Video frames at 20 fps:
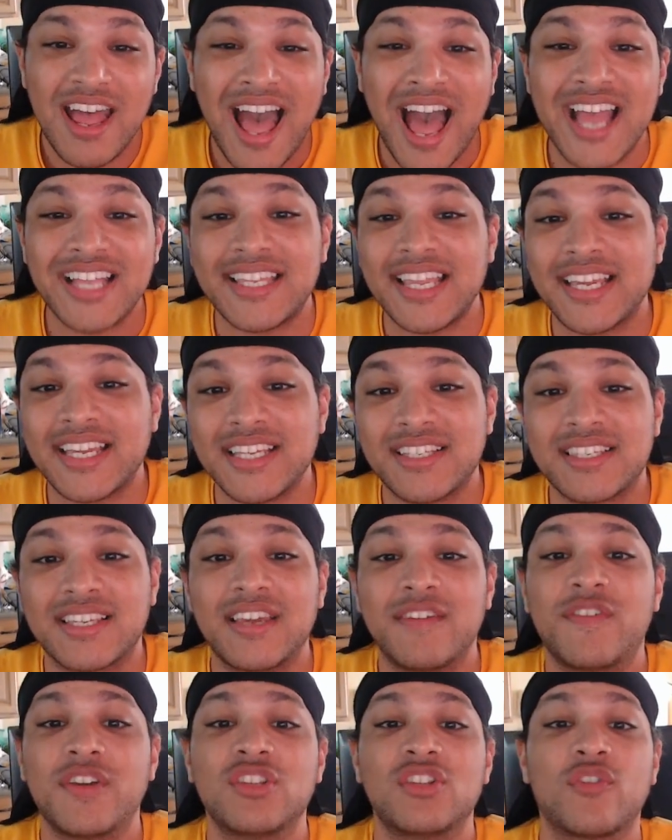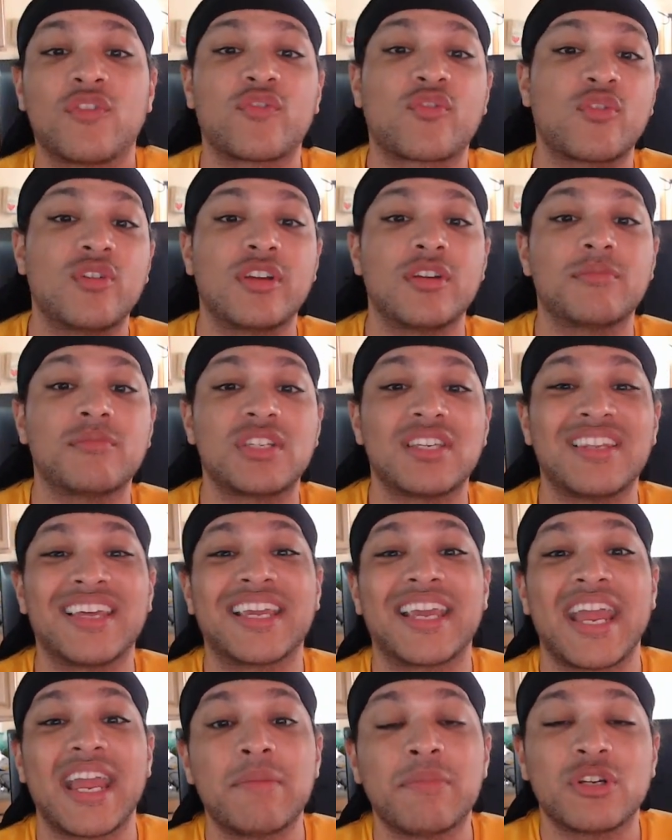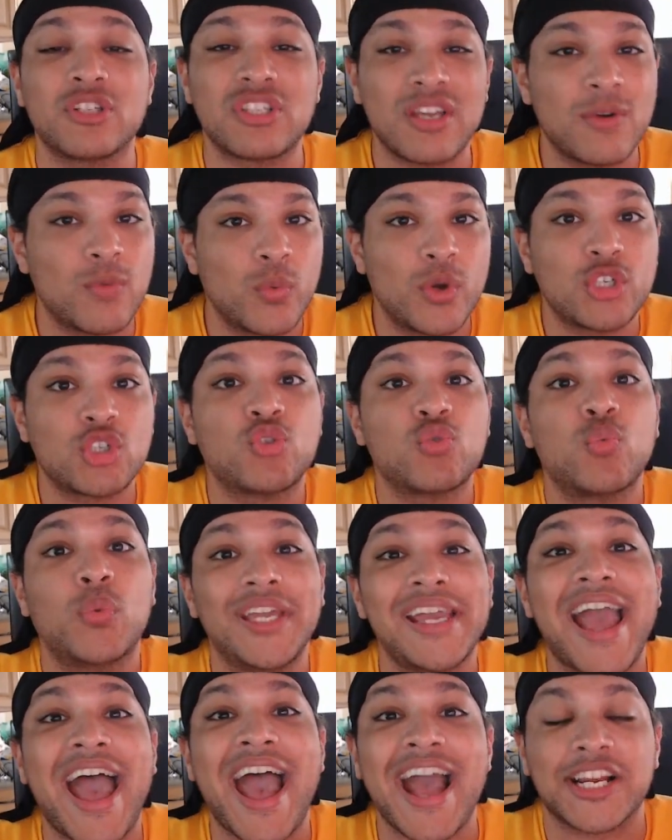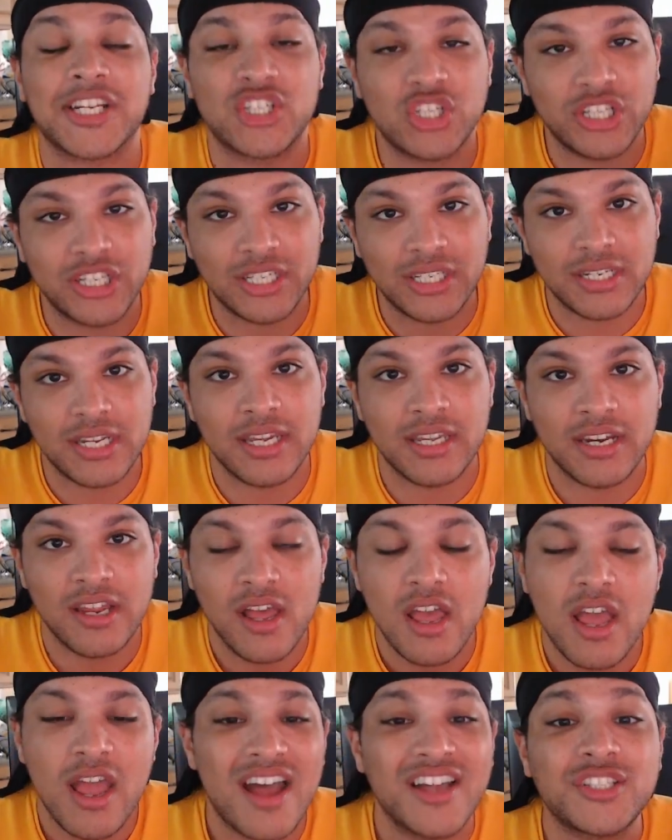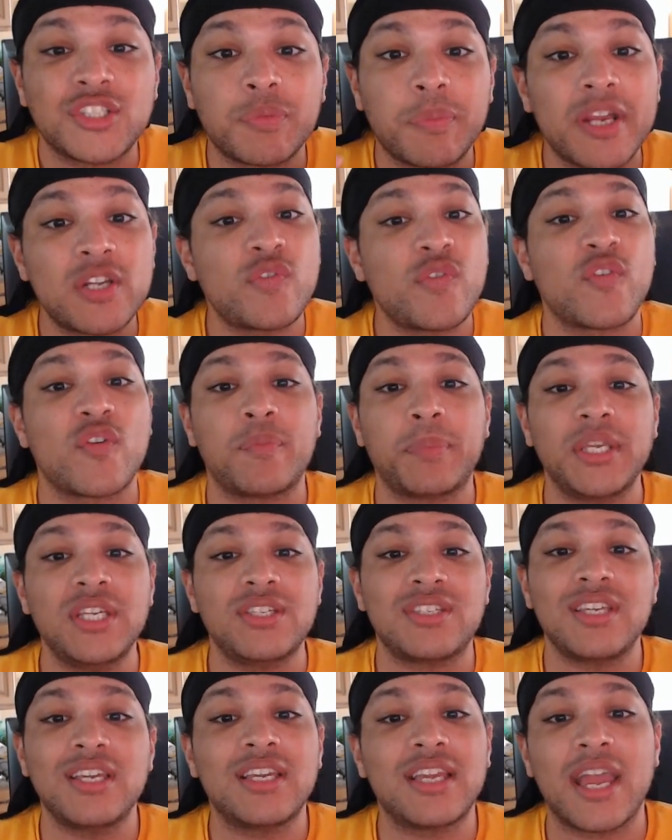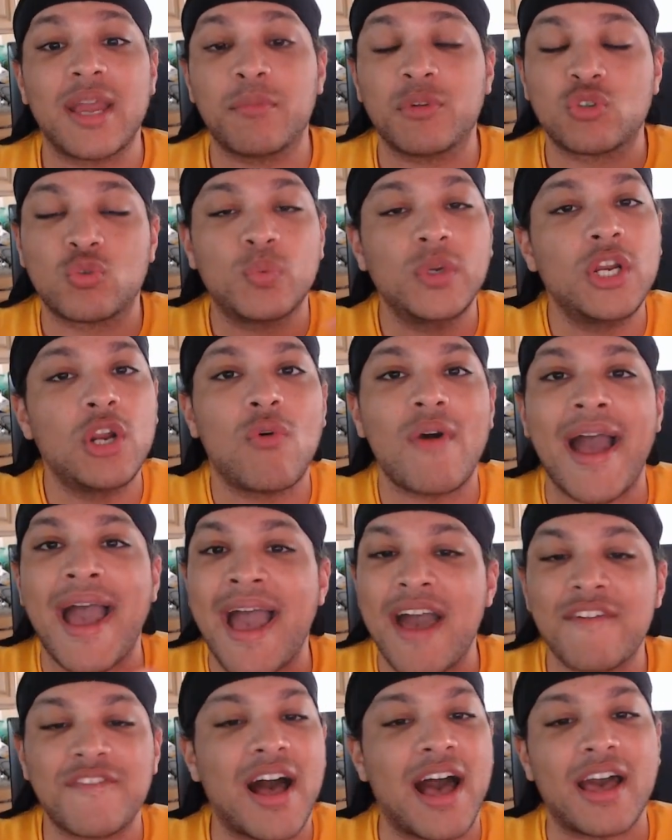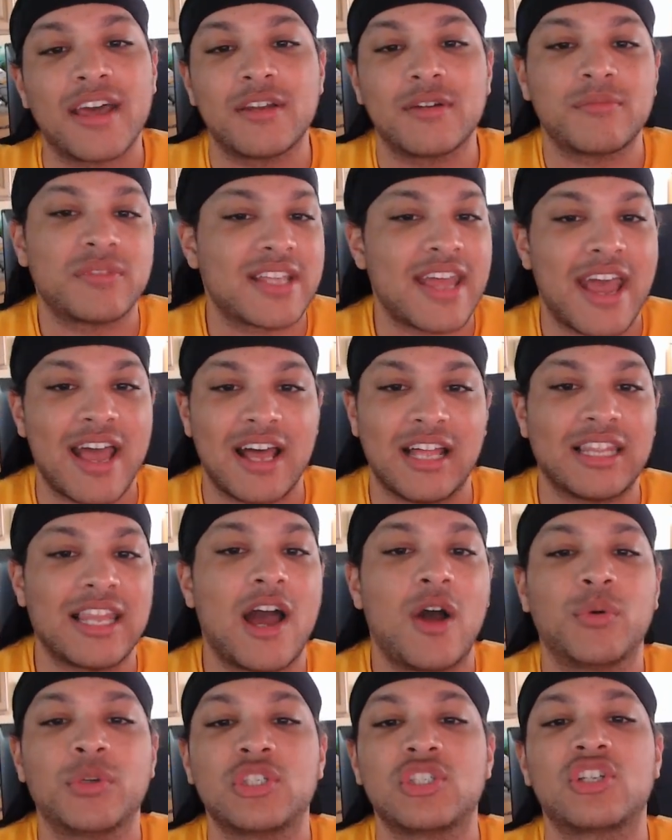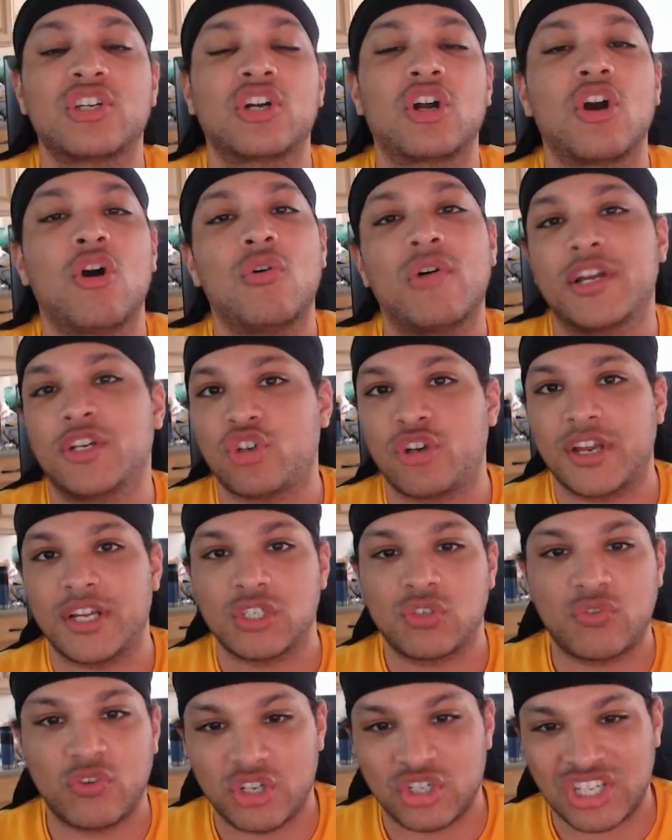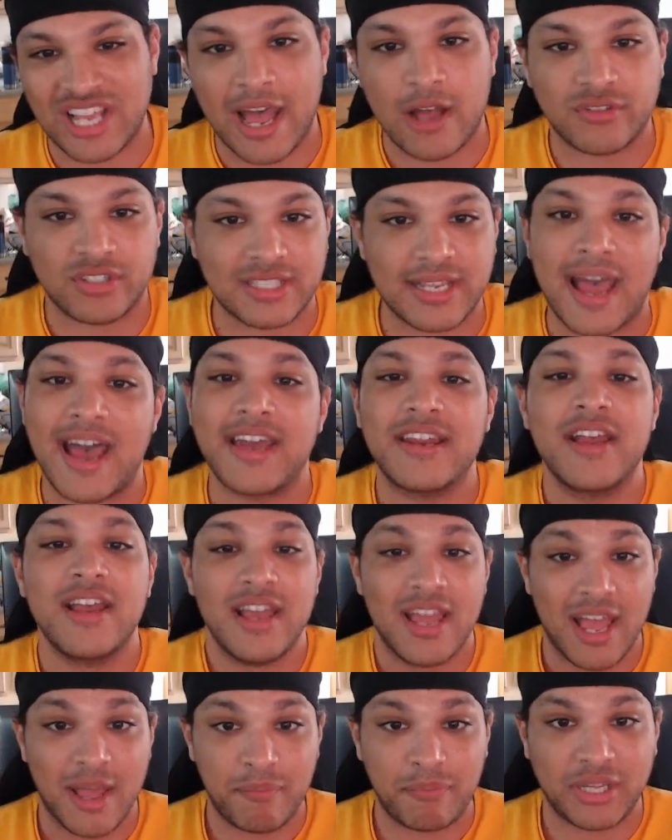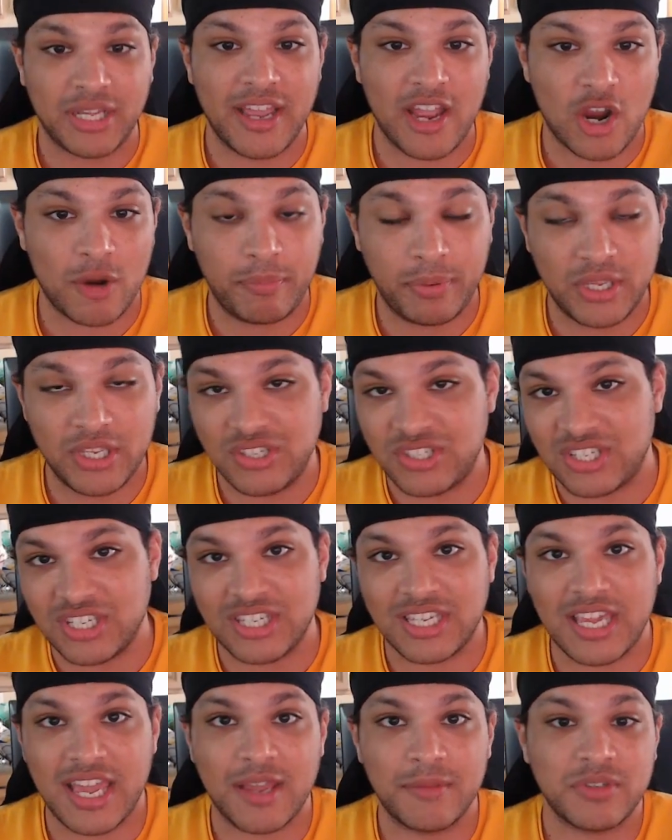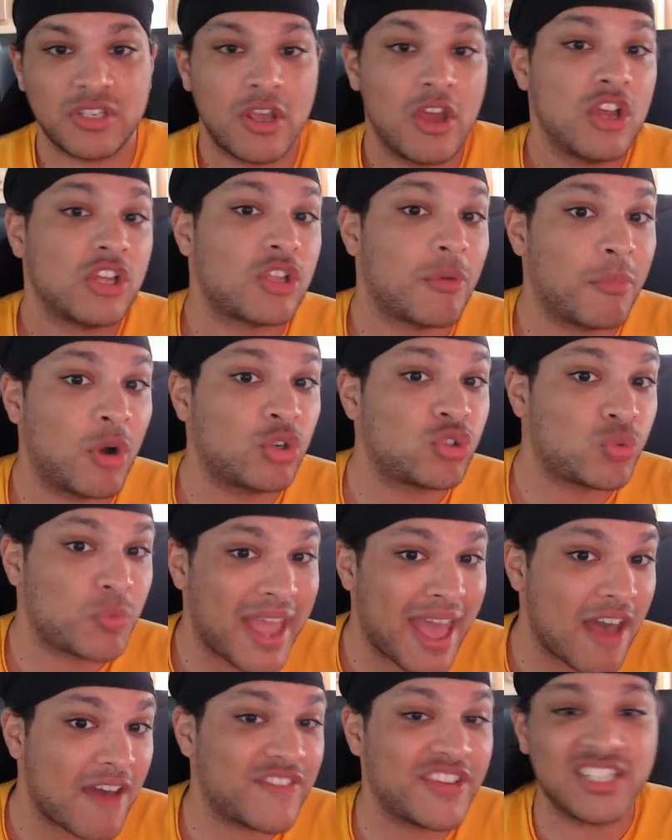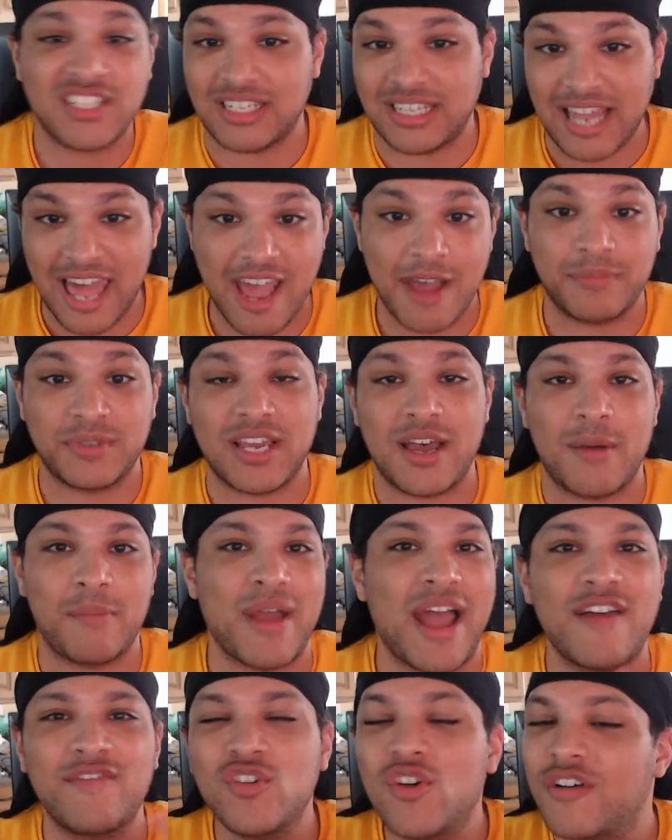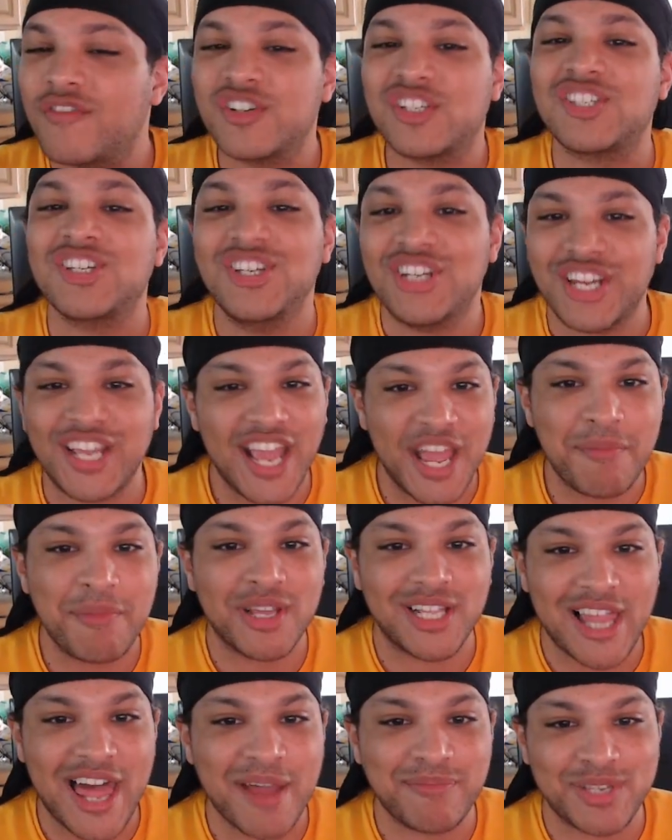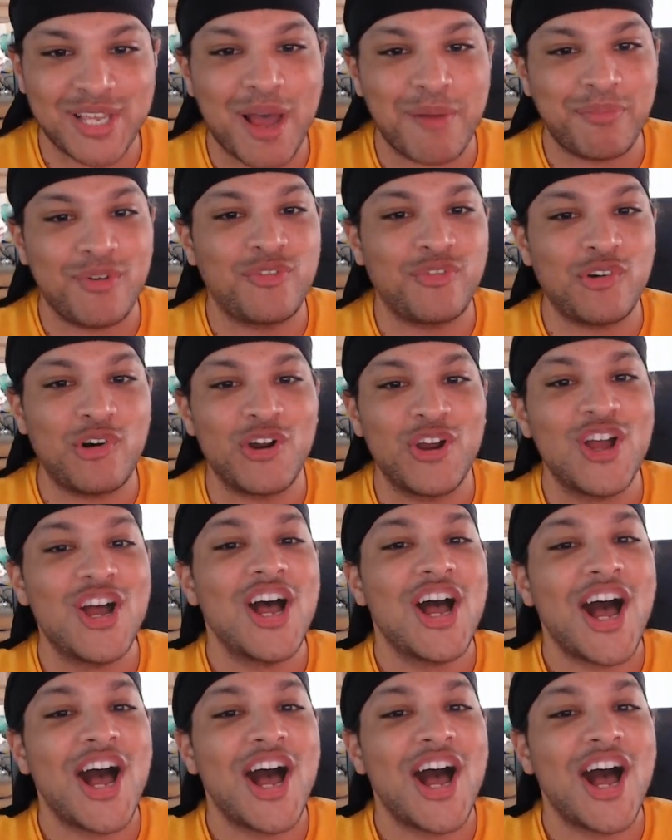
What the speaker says: I think it's giving the freedom to the gamers in which we actually need, especially for PC gamers. We don't have items that allow us to go and transverse outside and play our PC games. The most we have is a laptop. Have you ever seen a gaming laptop before?